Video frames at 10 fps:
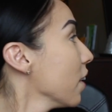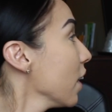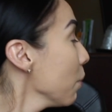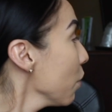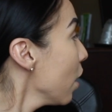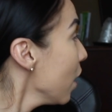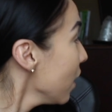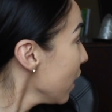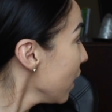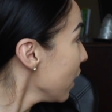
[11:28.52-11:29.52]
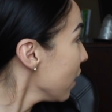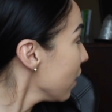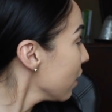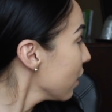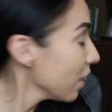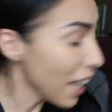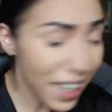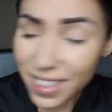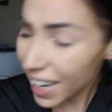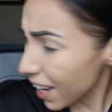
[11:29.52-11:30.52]
Amber honey,
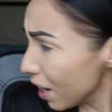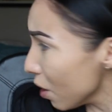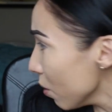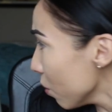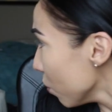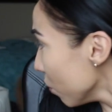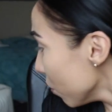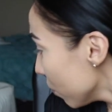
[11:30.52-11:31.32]
lay down.